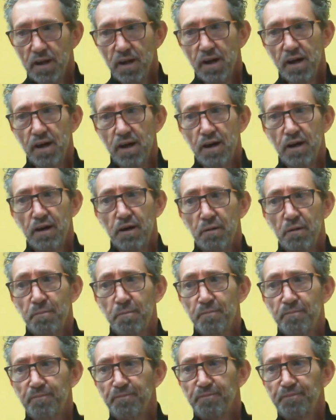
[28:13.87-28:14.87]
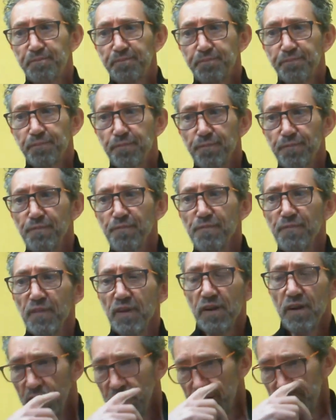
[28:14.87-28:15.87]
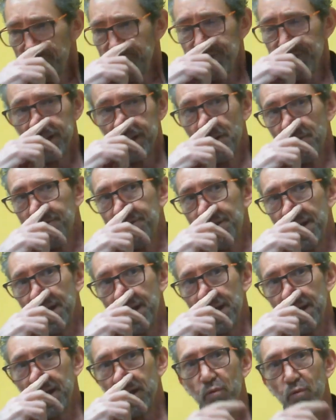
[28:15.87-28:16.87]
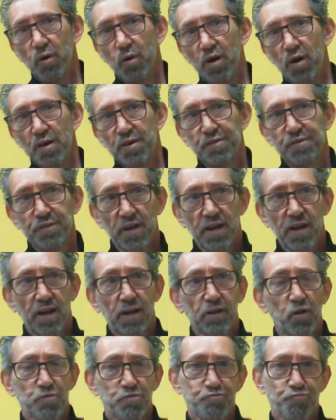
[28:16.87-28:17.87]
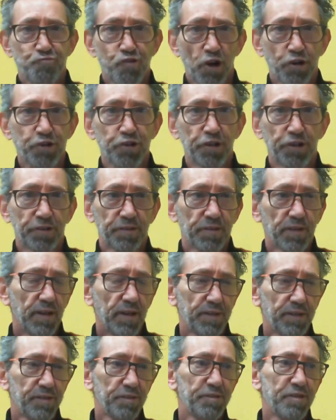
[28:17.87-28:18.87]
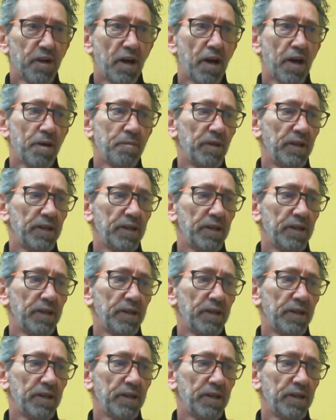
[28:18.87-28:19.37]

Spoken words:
Um, the second thing was construction. At the time,